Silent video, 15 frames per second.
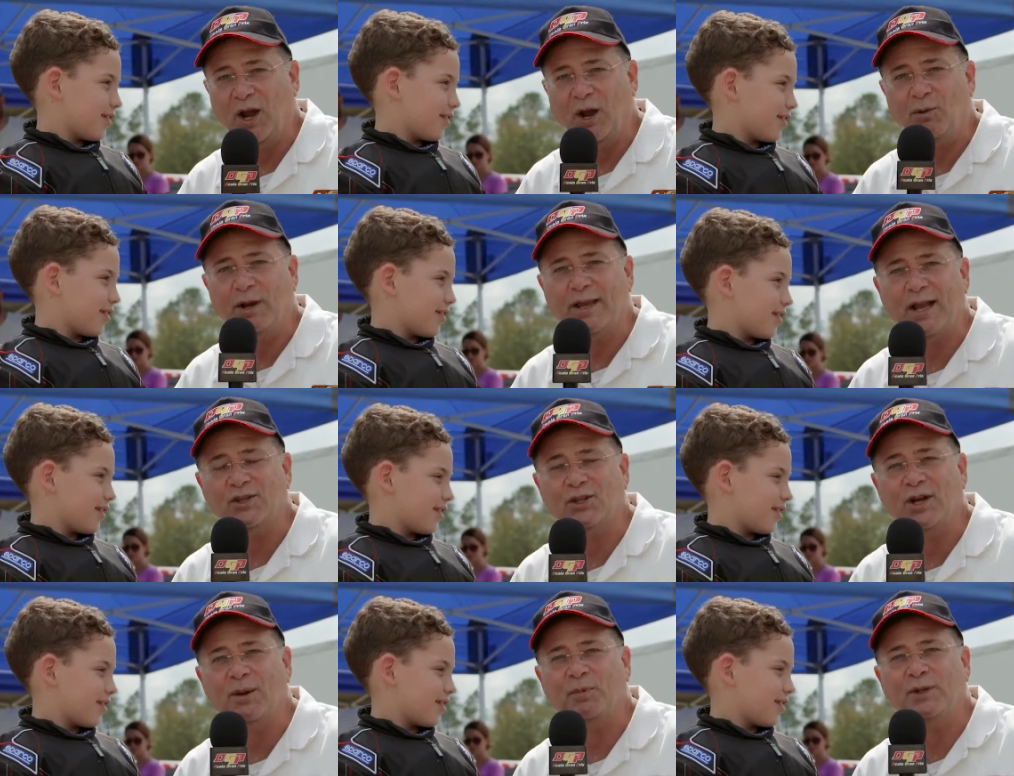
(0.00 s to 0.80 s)
Speaker 1: All right, we're
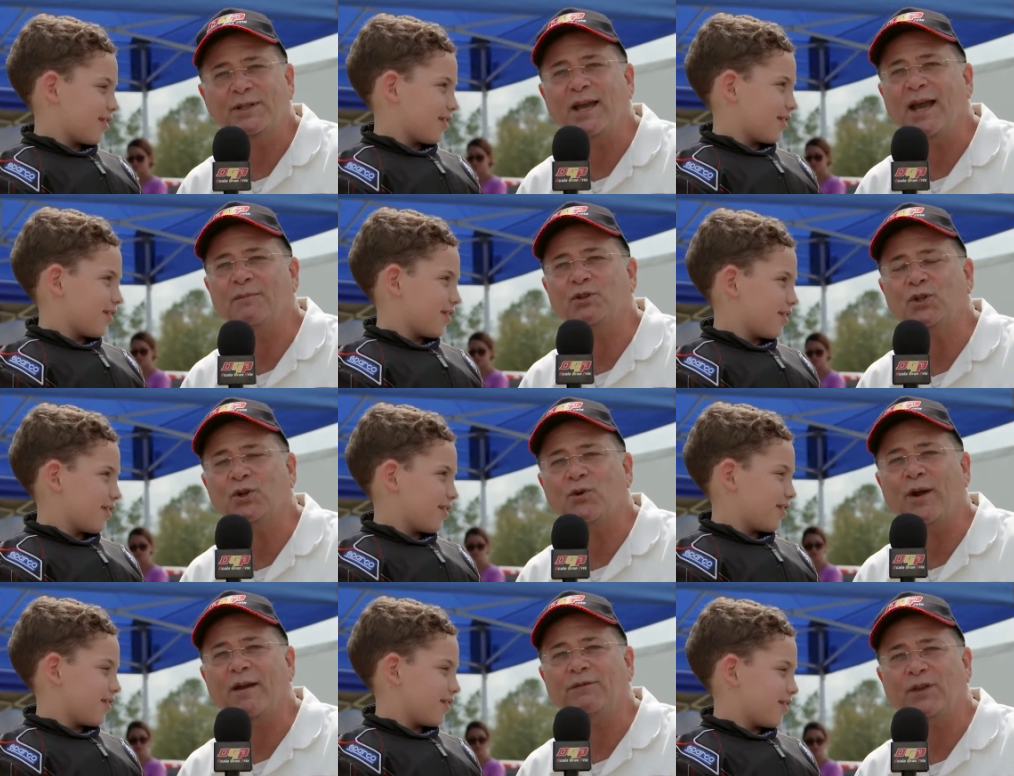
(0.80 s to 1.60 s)
catching up with Tom
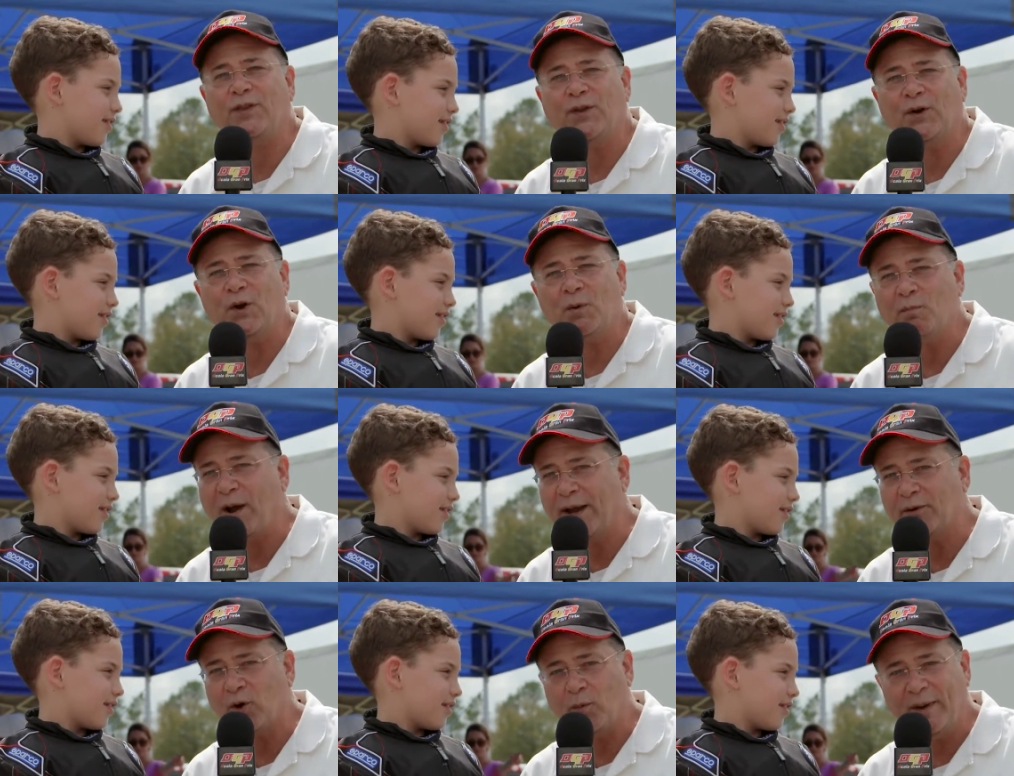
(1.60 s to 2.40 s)
Shoecraft III,
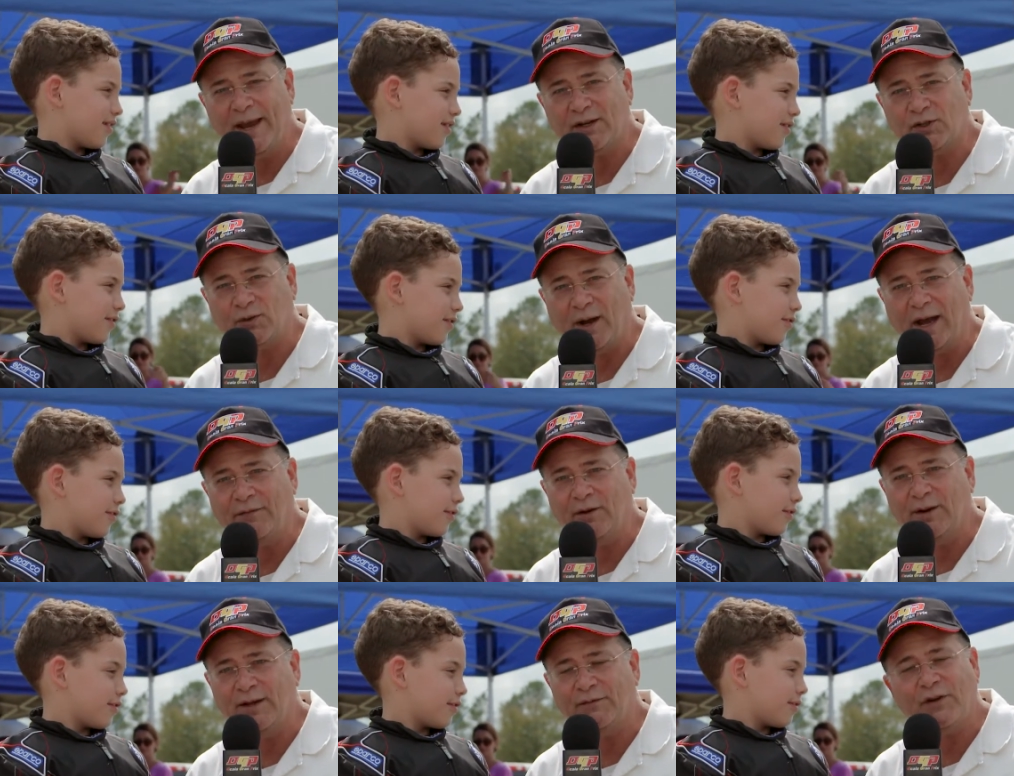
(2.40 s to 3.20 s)
Micro Max
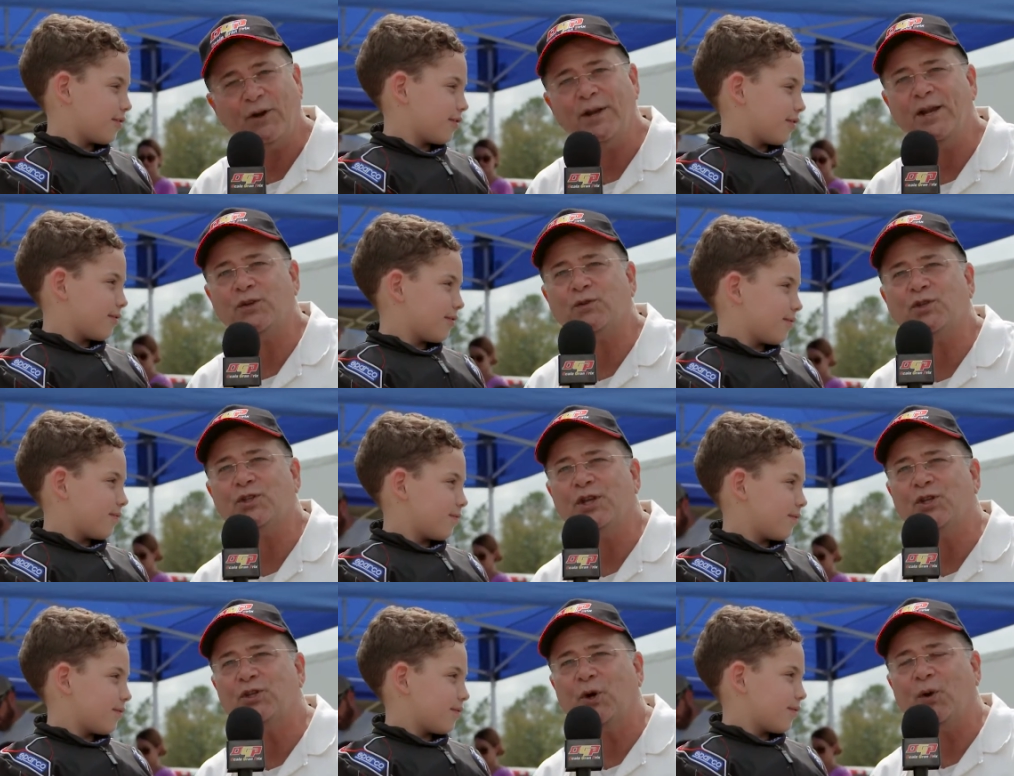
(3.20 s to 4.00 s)
driver, and a very
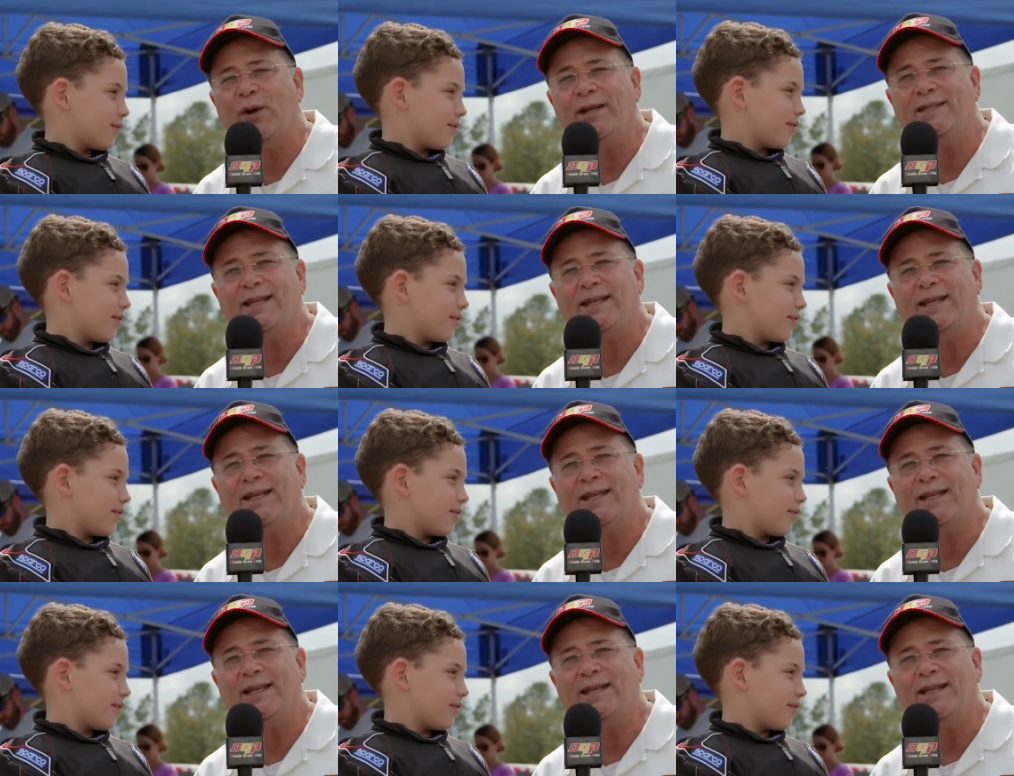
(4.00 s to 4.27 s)
interesting story.